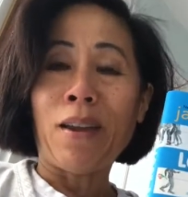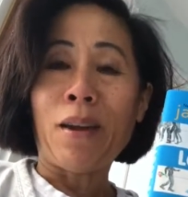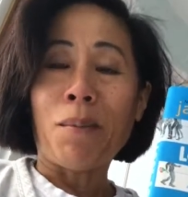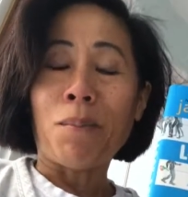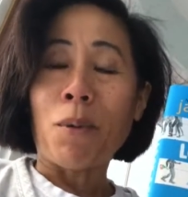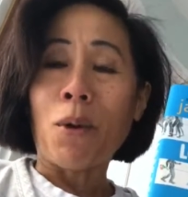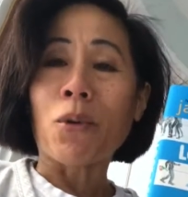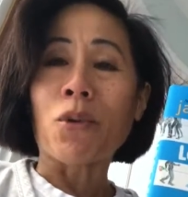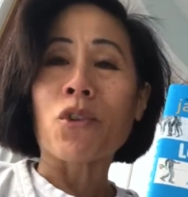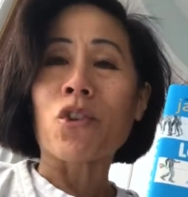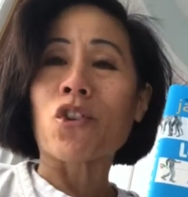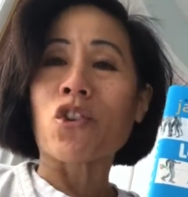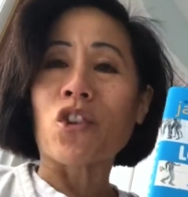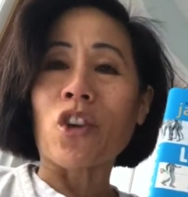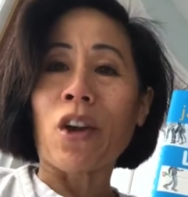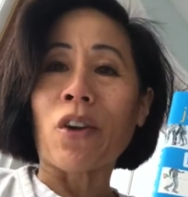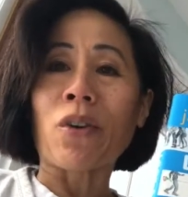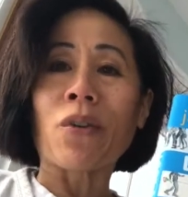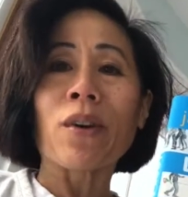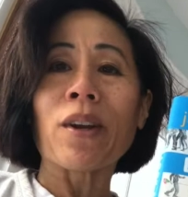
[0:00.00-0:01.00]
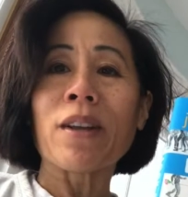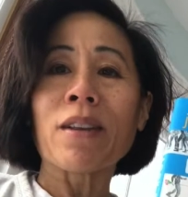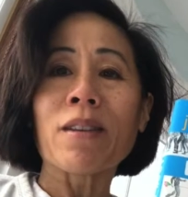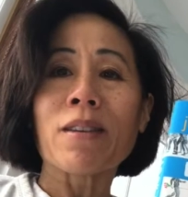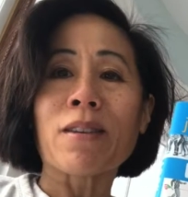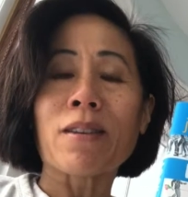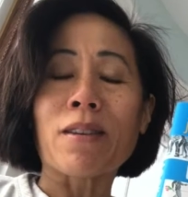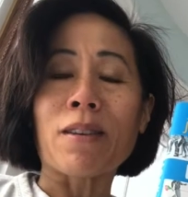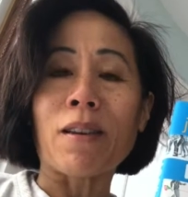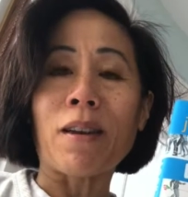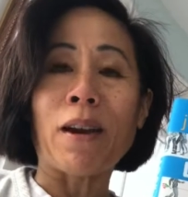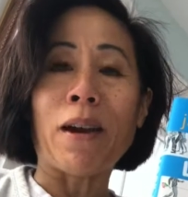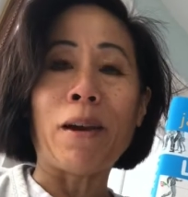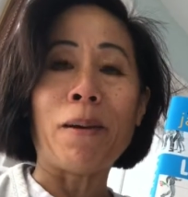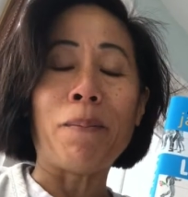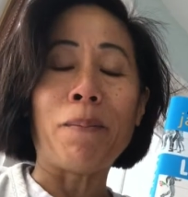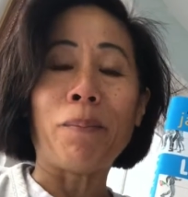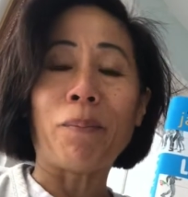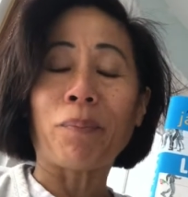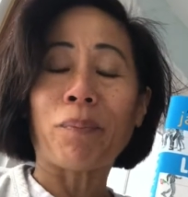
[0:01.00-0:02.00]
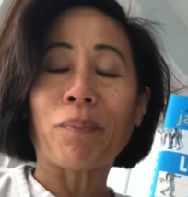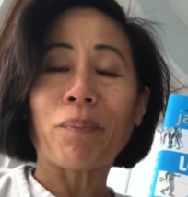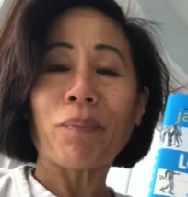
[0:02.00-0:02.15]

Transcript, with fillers: most generous, um,